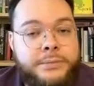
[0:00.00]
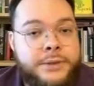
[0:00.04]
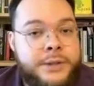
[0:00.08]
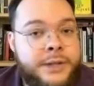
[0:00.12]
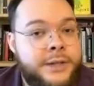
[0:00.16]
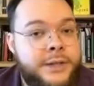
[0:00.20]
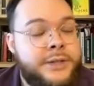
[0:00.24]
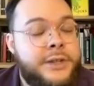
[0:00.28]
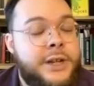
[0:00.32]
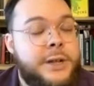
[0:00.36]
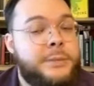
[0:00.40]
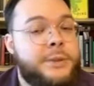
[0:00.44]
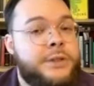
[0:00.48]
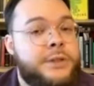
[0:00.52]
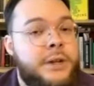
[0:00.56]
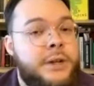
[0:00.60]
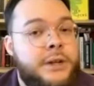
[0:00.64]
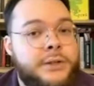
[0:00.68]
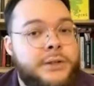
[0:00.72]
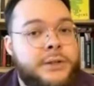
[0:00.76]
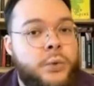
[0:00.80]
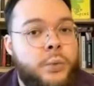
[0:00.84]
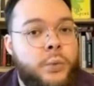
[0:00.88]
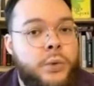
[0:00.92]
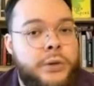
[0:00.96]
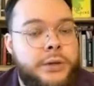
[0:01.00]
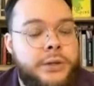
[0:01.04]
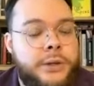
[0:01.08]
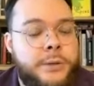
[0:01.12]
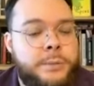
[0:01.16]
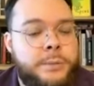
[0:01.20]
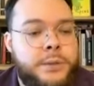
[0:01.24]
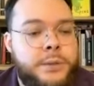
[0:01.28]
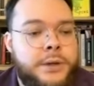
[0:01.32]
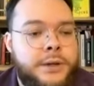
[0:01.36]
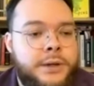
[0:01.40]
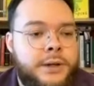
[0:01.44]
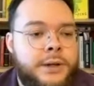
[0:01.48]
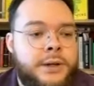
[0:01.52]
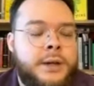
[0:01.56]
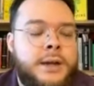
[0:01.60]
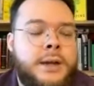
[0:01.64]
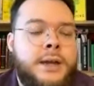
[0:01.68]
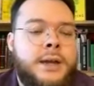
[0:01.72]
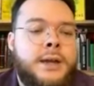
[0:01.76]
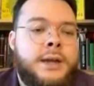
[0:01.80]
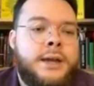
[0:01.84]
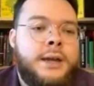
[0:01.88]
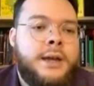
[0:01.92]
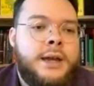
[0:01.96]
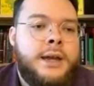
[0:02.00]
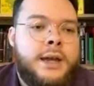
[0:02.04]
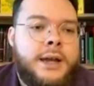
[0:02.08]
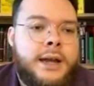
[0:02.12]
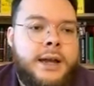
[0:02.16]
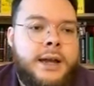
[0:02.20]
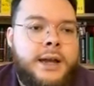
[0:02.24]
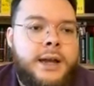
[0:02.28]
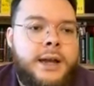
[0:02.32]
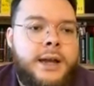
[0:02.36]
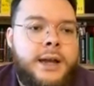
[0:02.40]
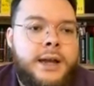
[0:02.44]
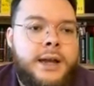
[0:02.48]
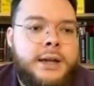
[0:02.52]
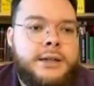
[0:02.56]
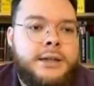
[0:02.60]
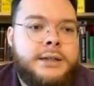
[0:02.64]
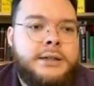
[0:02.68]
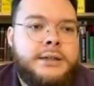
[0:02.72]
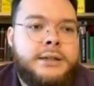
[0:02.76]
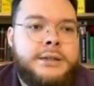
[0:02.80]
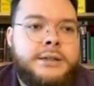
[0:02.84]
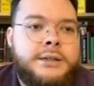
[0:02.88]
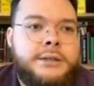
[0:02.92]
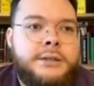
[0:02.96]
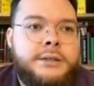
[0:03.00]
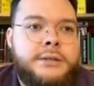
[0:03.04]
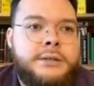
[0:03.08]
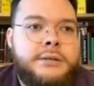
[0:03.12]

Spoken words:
His name is also William Ping, and